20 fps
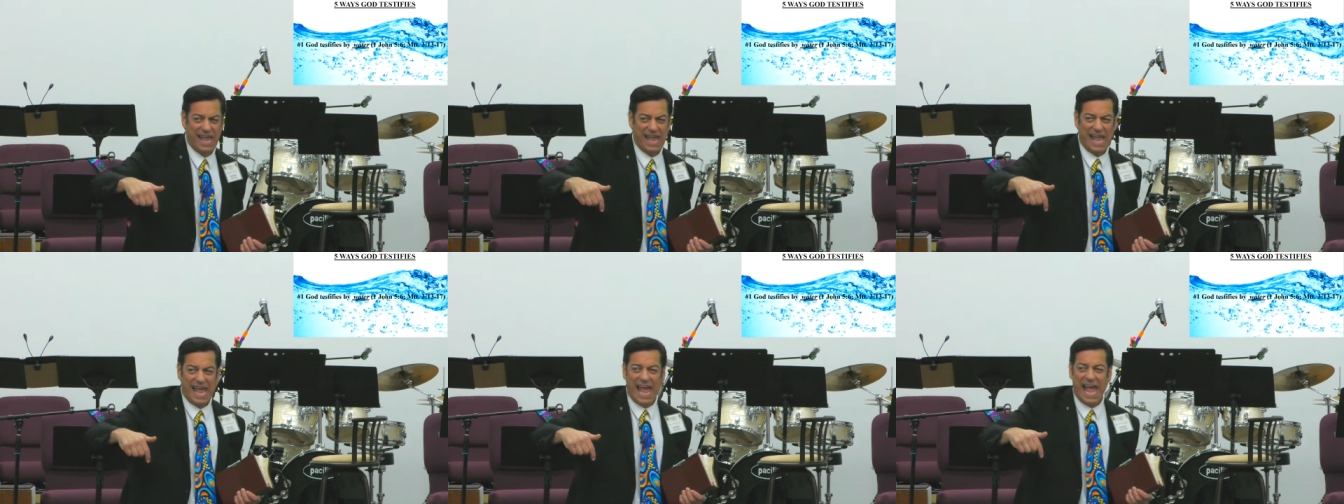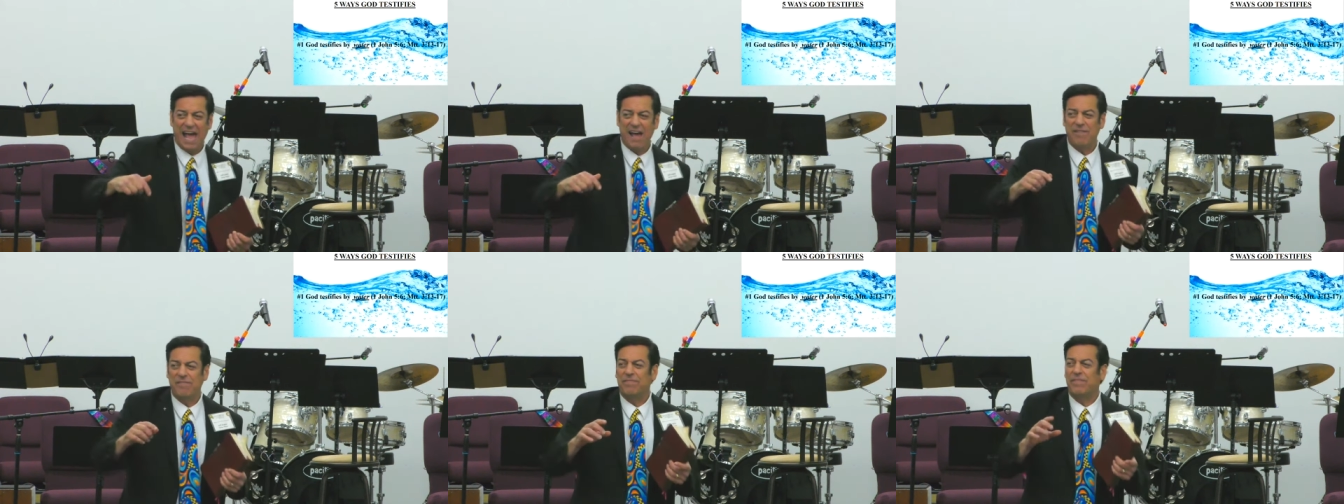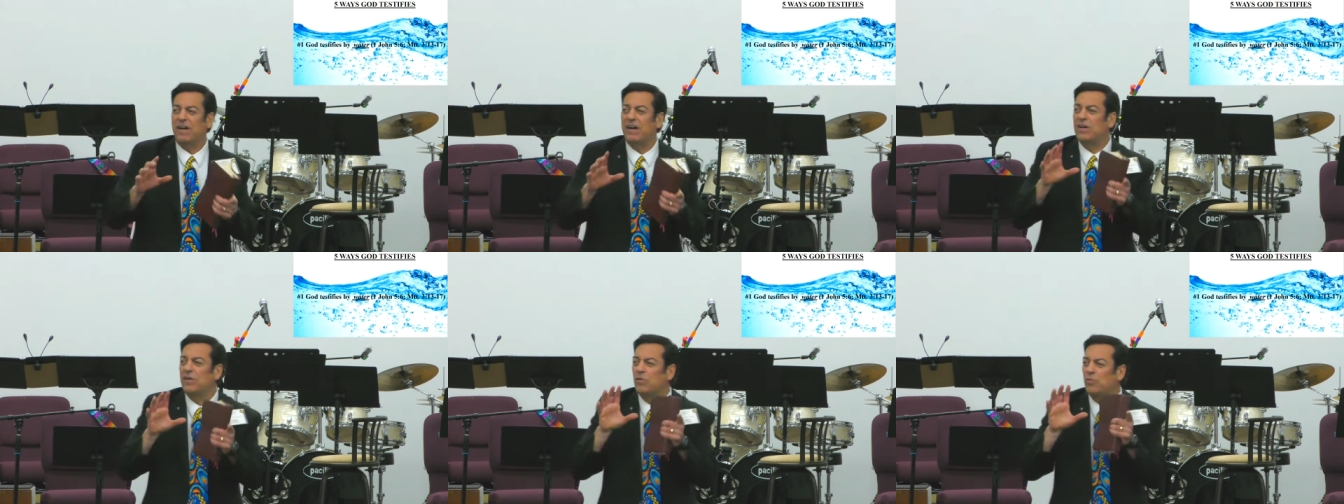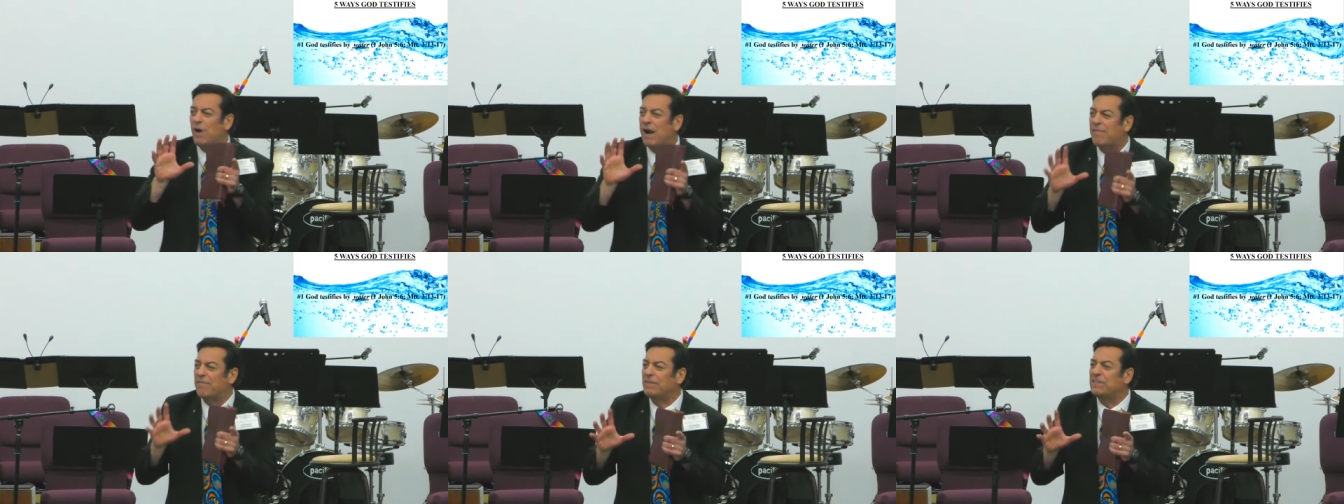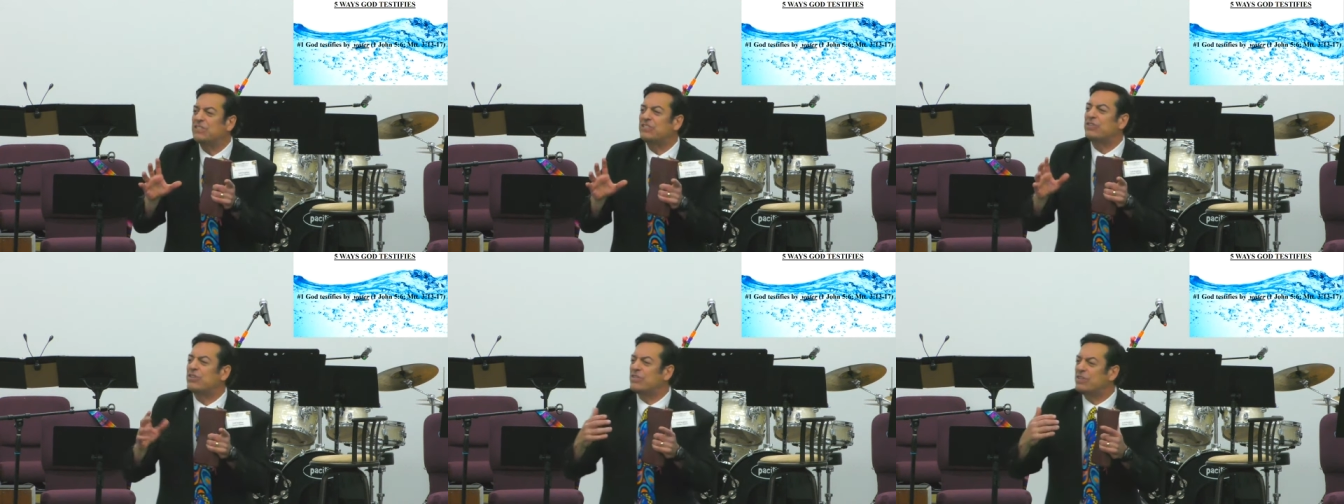have
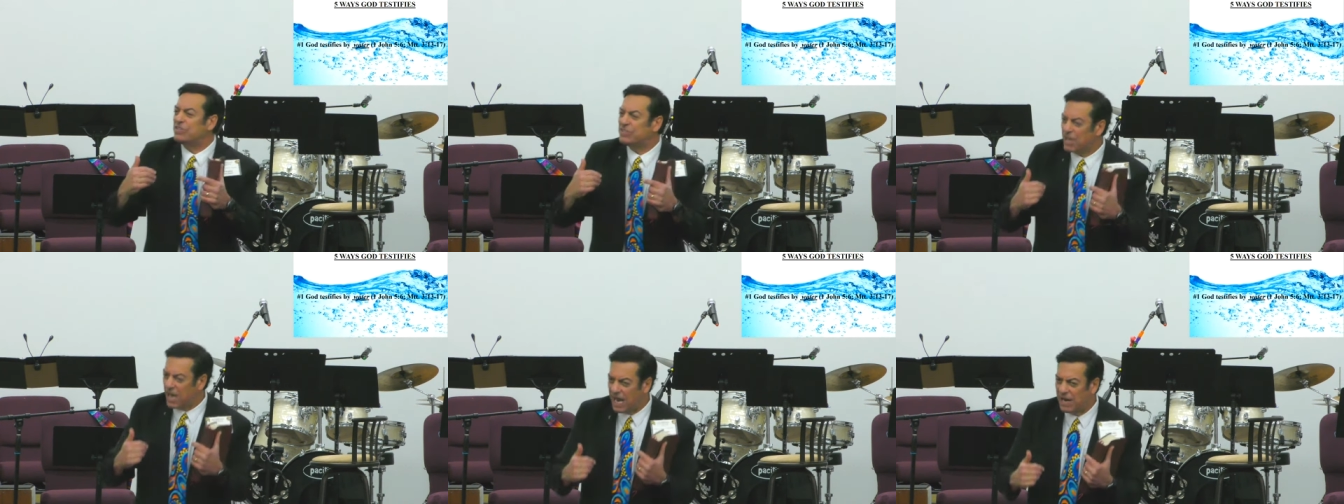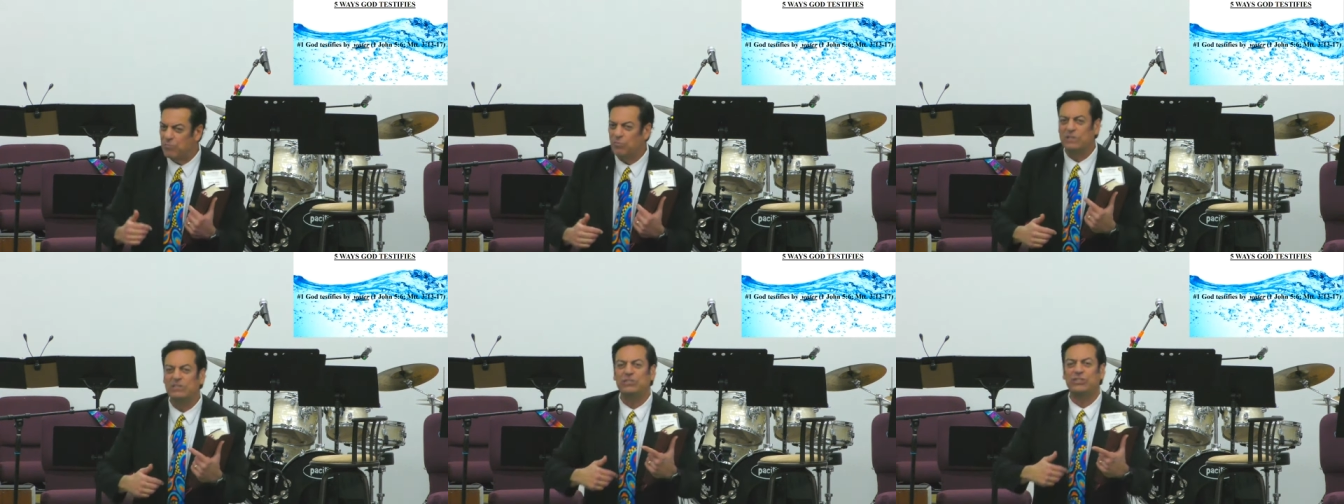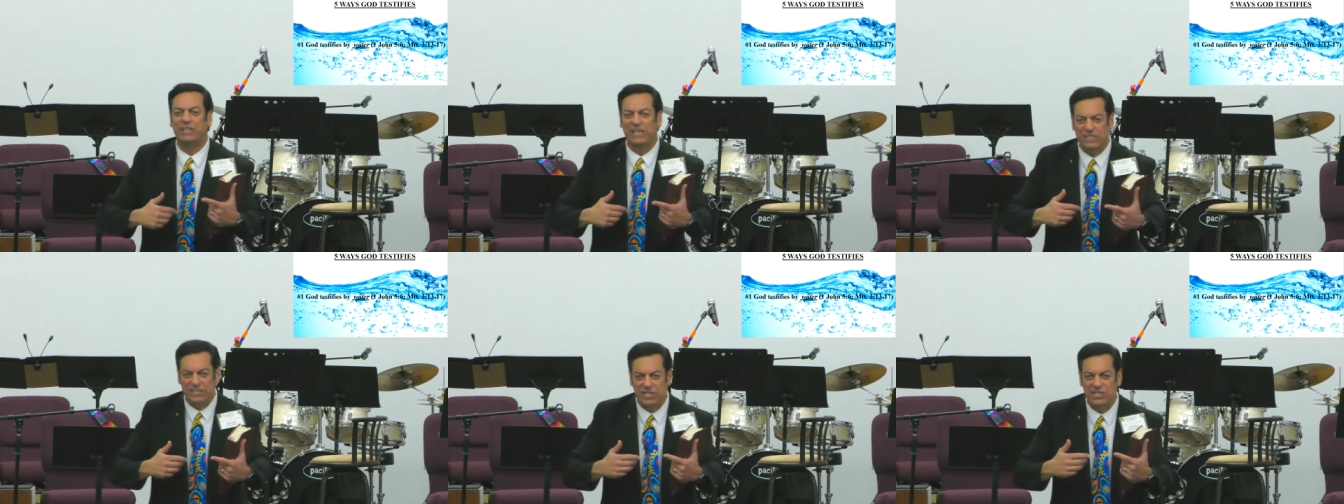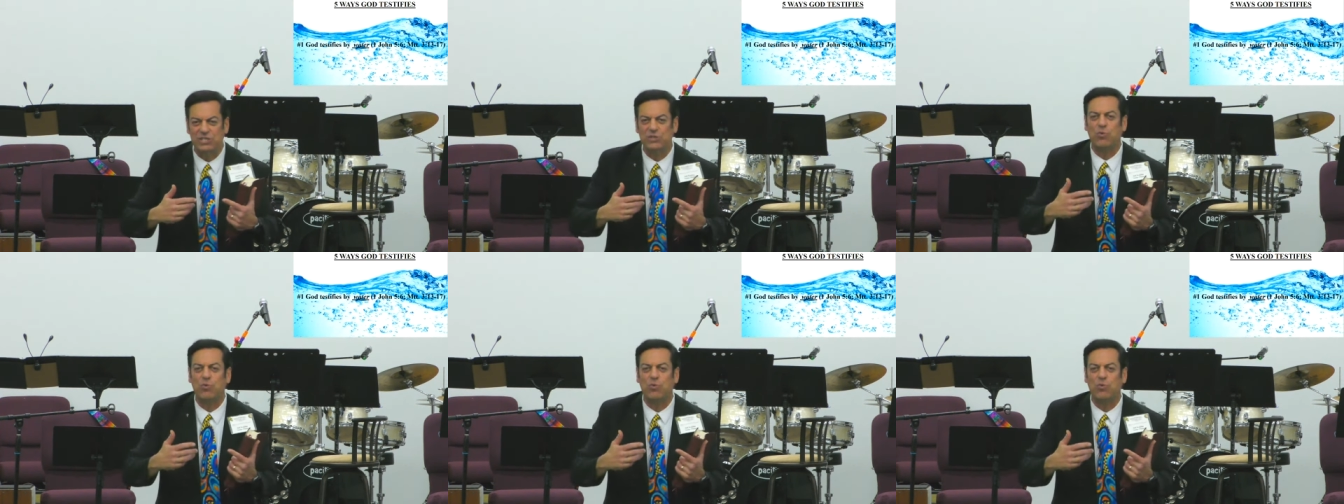reference to the time when Jesus